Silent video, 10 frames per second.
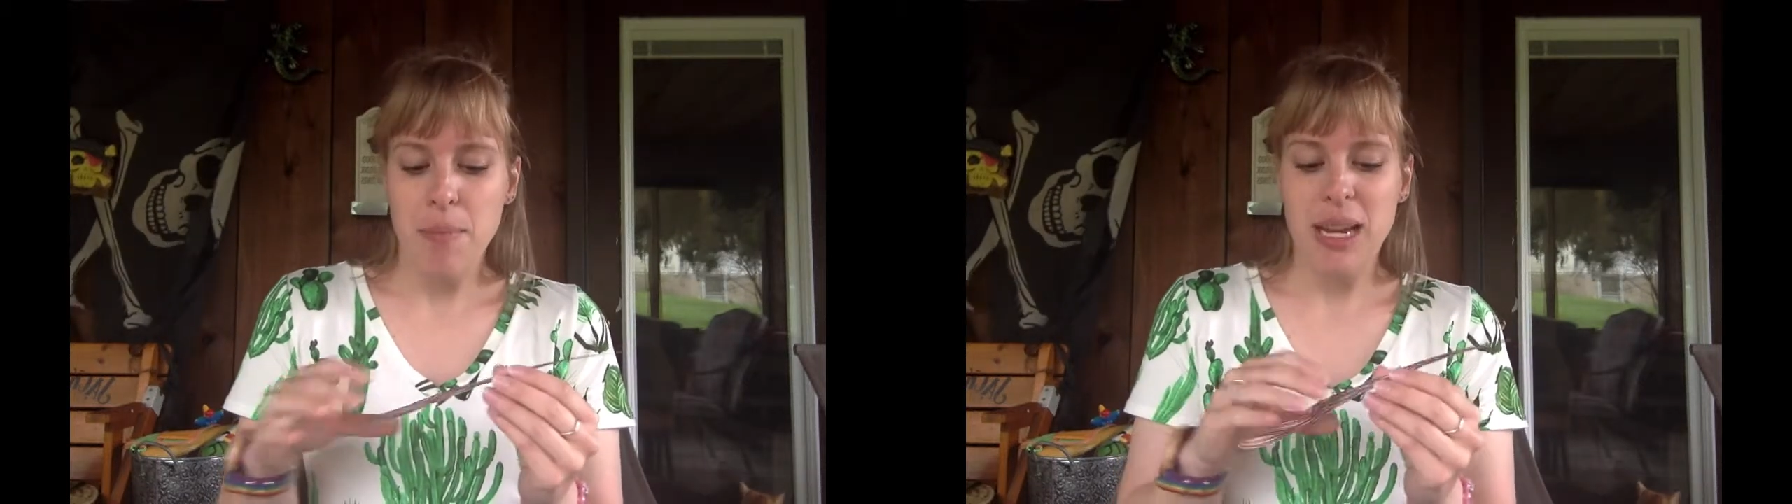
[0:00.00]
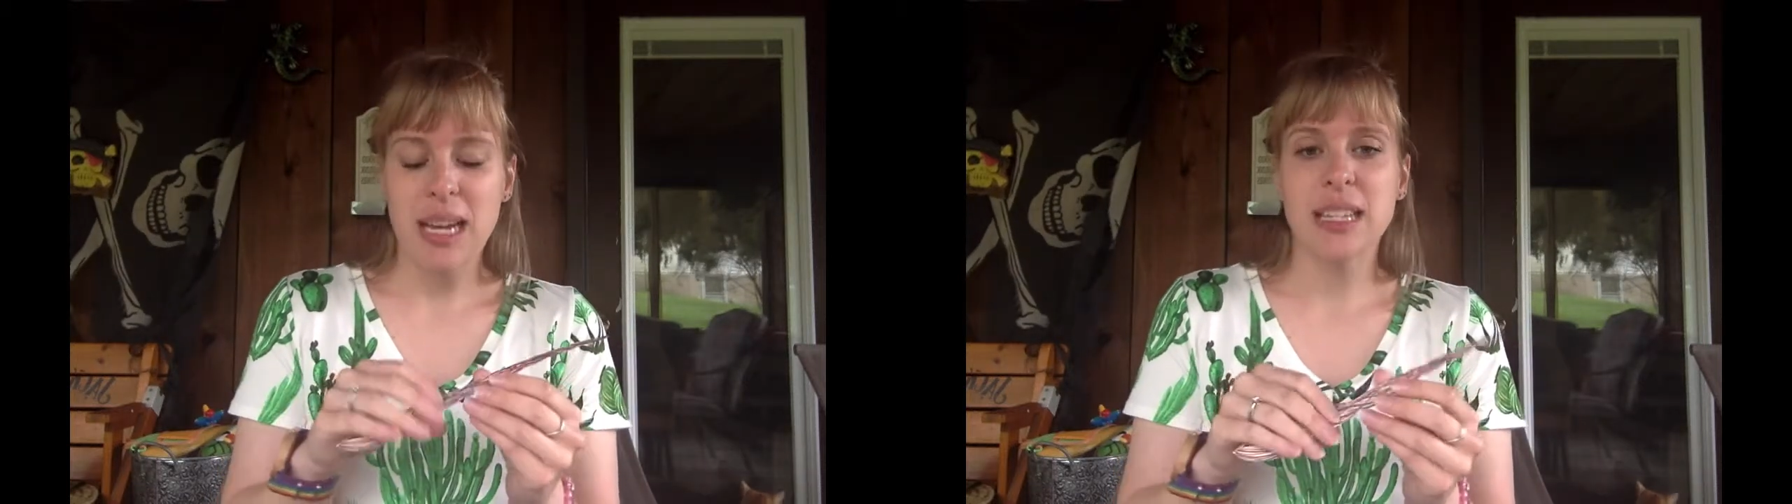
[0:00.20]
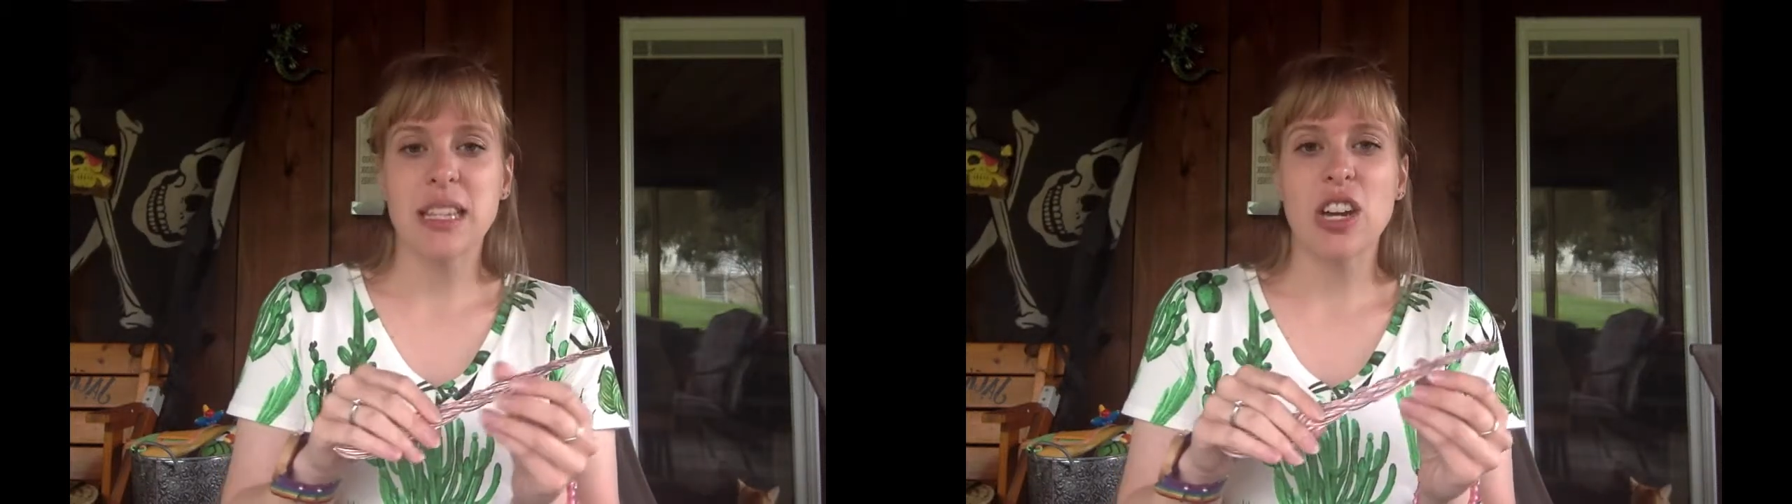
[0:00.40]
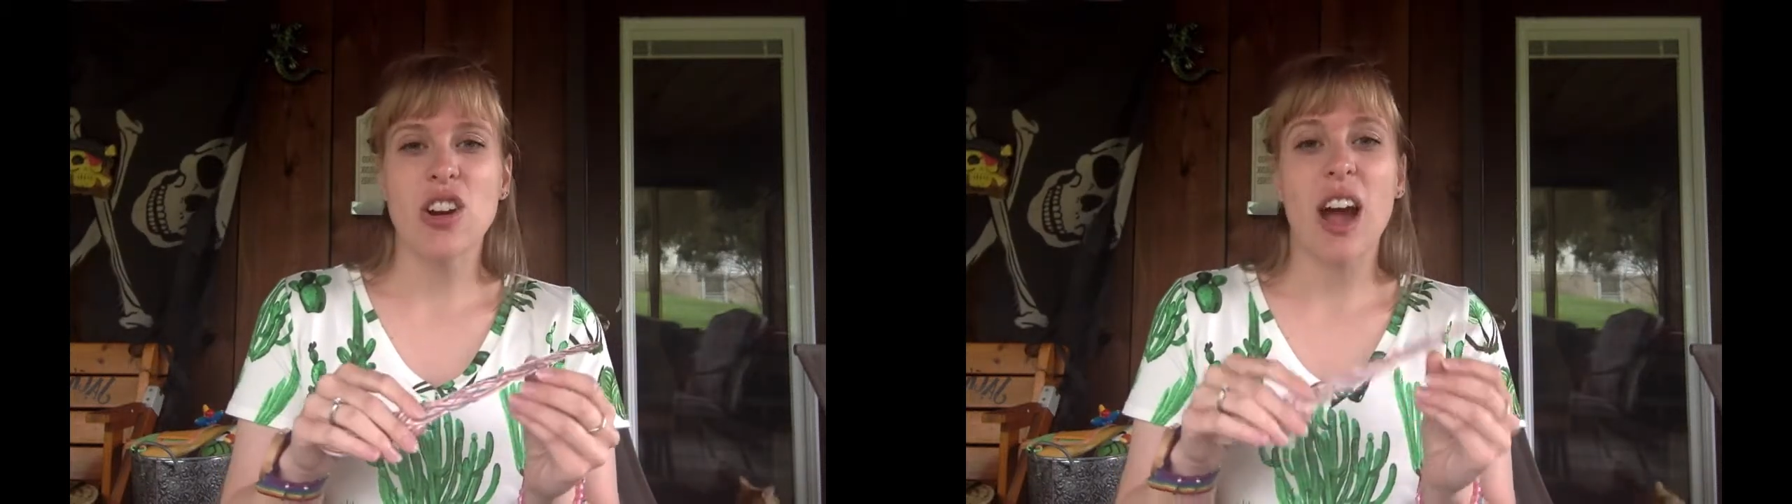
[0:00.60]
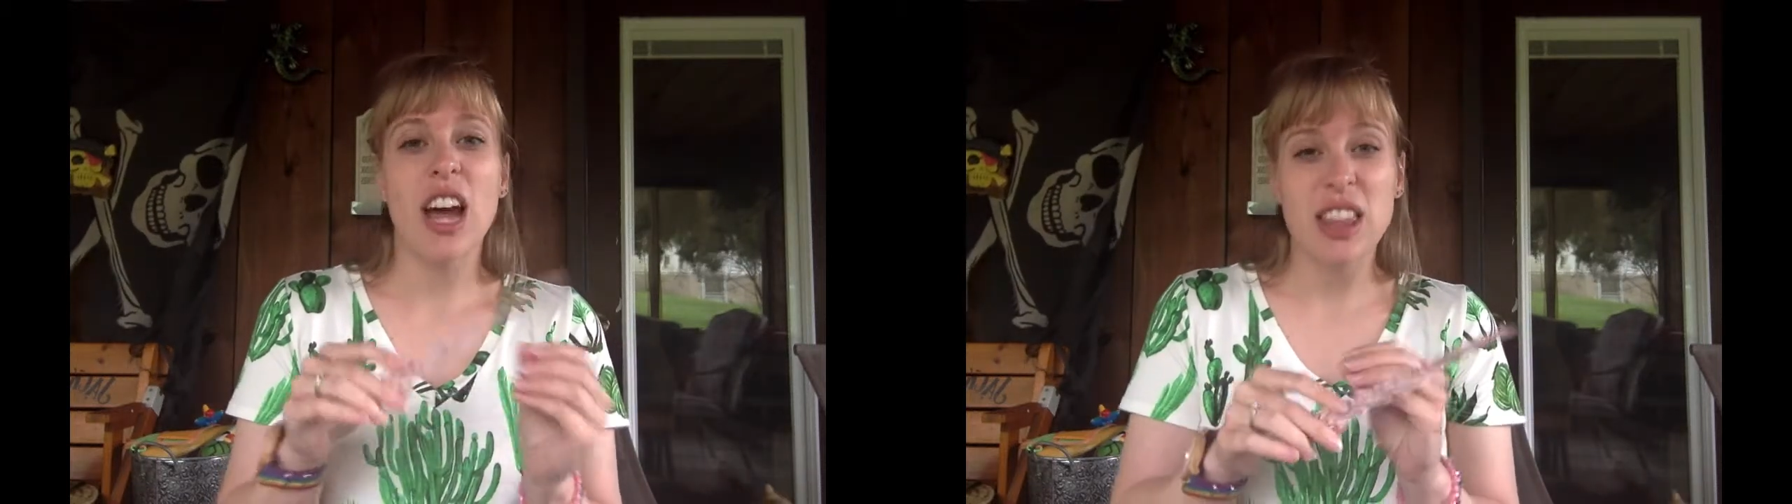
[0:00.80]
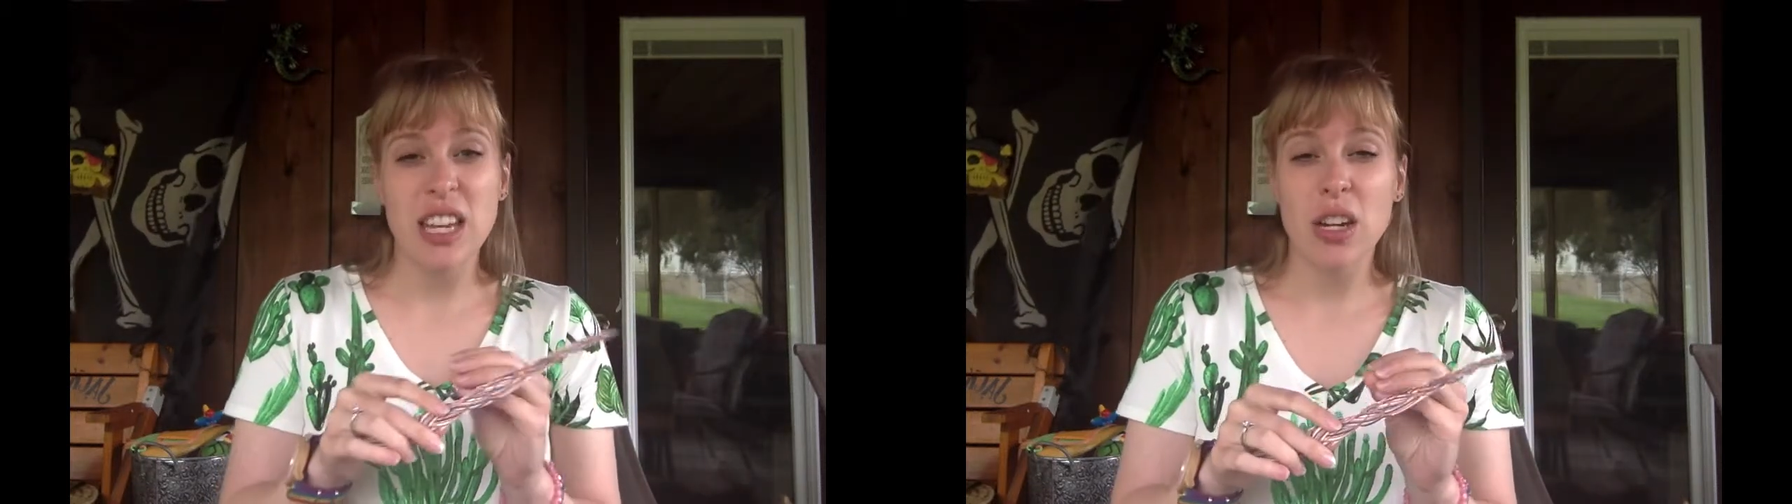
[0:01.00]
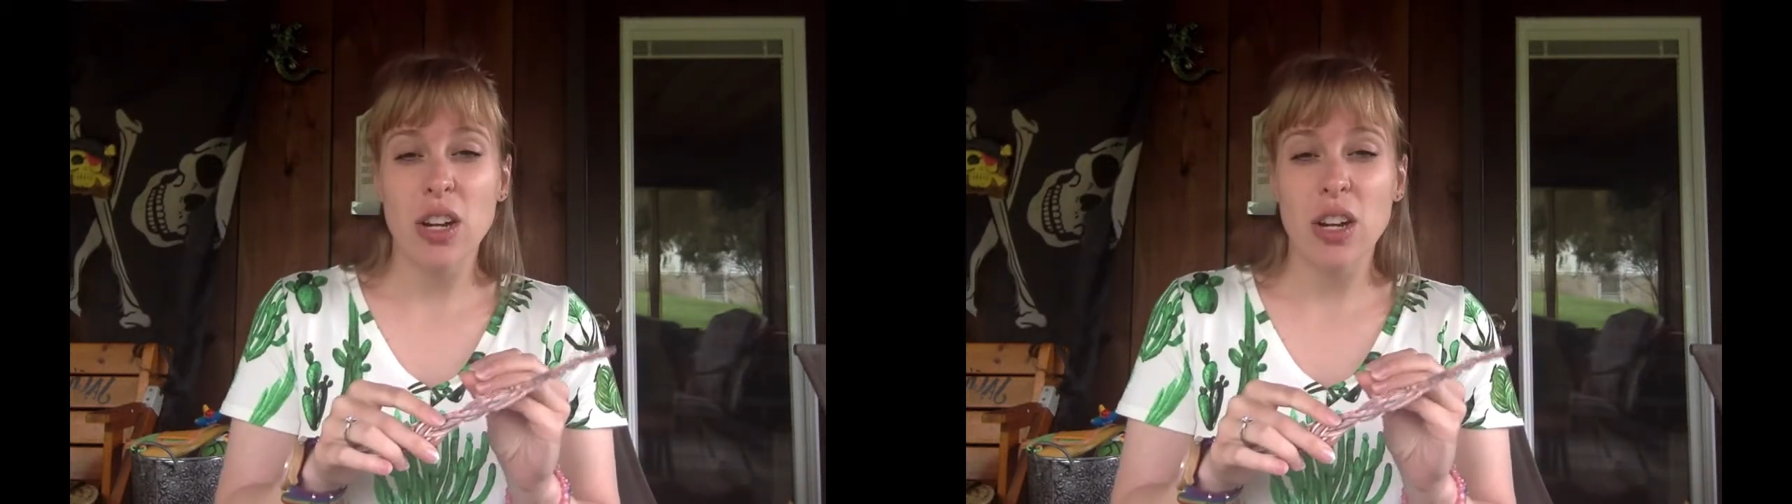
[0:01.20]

because they're a thin